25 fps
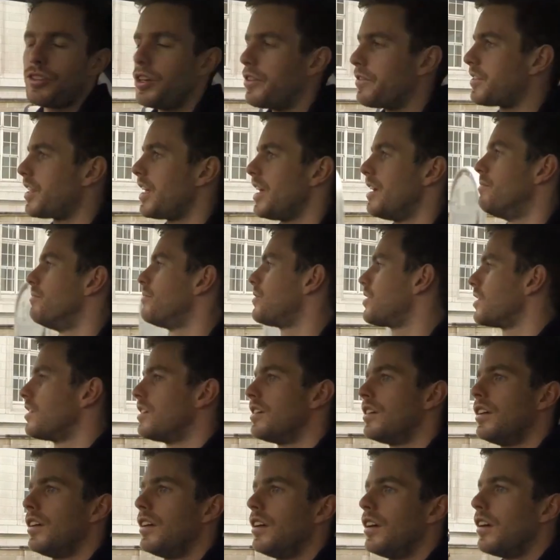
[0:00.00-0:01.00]
Tim's
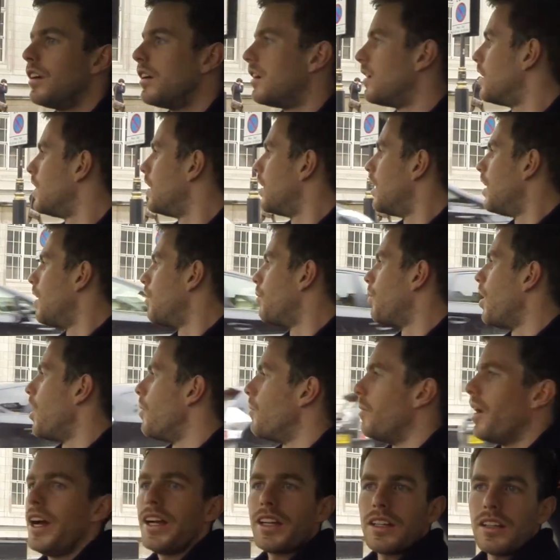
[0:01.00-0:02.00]
a while
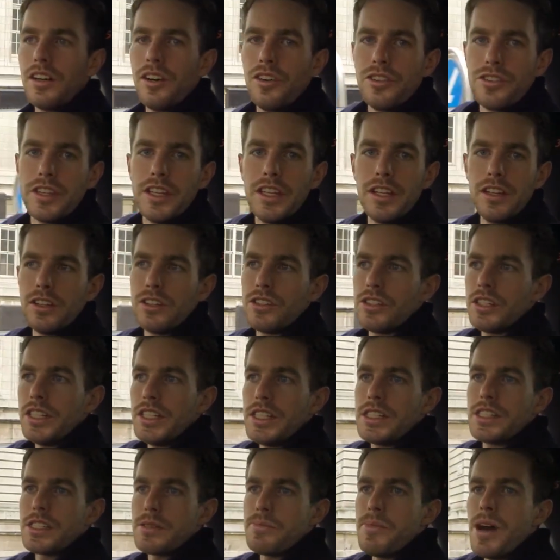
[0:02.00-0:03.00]
back
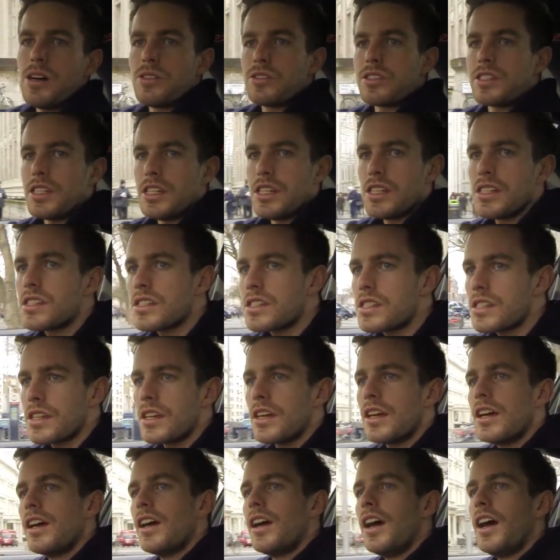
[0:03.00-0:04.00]
in the mountains,
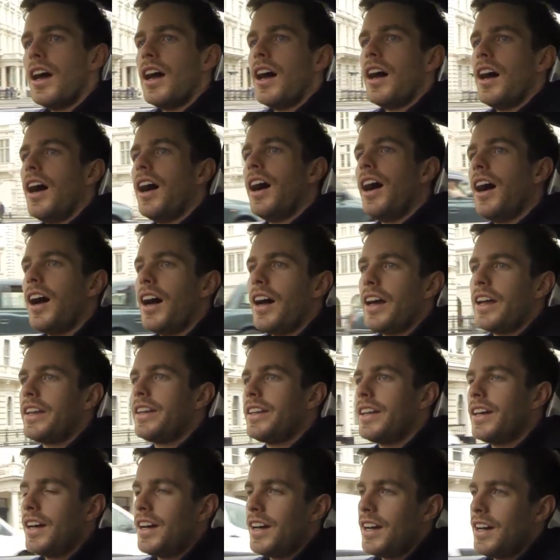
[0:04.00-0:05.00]

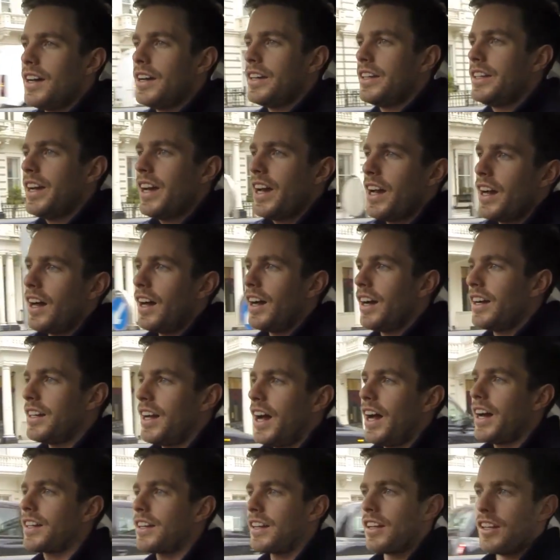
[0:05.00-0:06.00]
and yeah, I
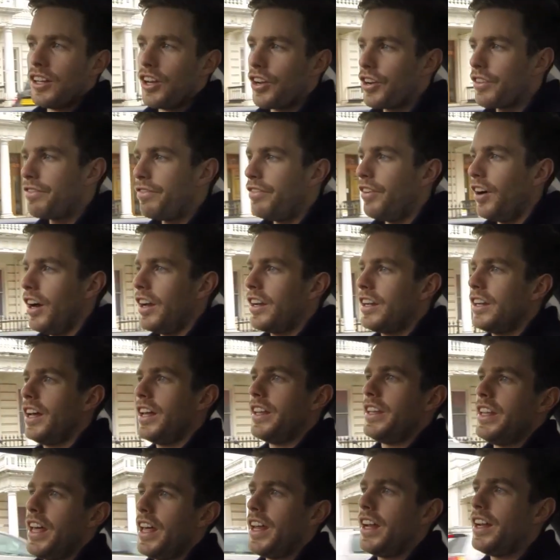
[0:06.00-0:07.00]
had a lot of fun.
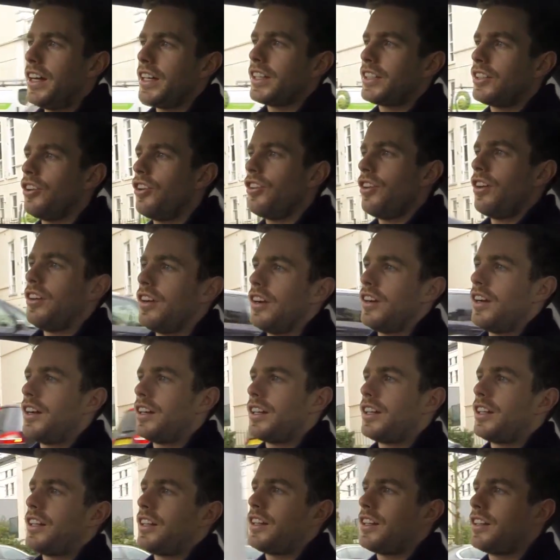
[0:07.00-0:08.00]
And then I got,
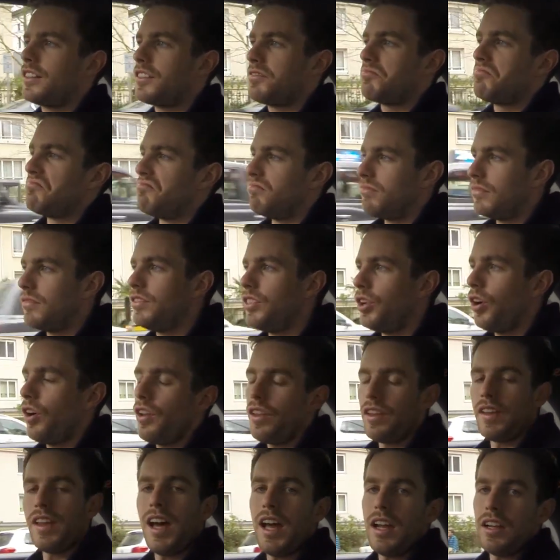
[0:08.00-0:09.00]

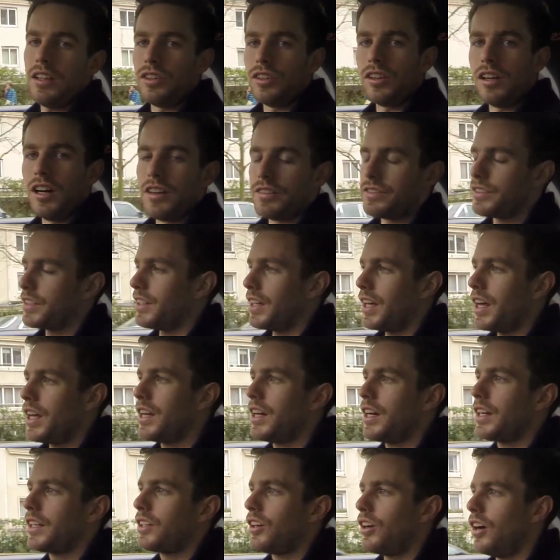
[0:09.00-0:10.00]
not that long after then,
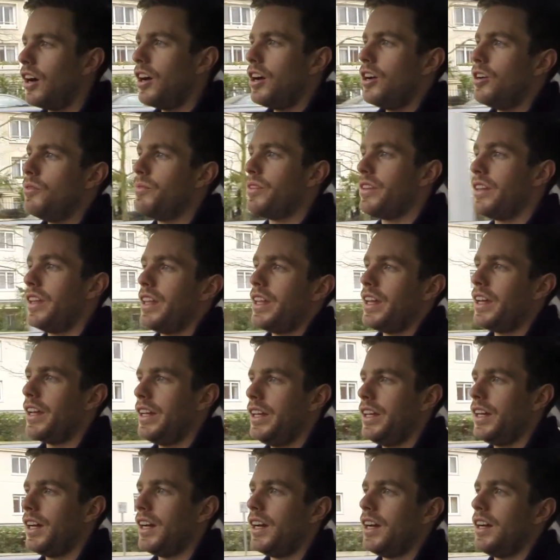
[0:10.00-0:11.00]
I got home and then
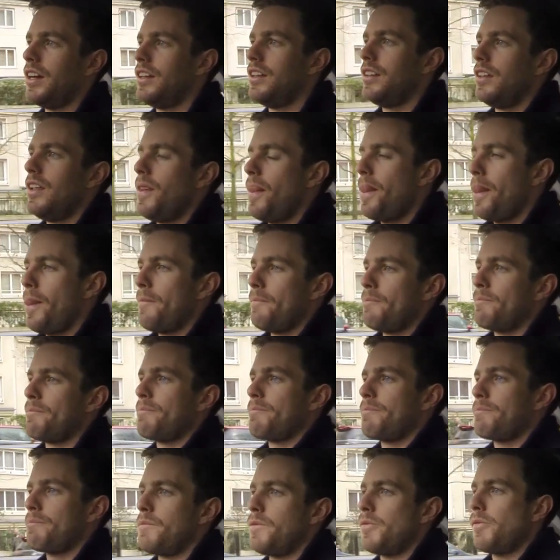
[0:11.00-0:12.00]

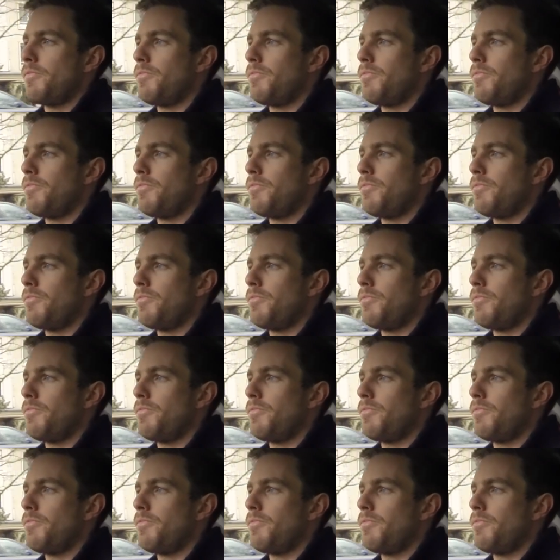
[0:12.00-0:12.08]
the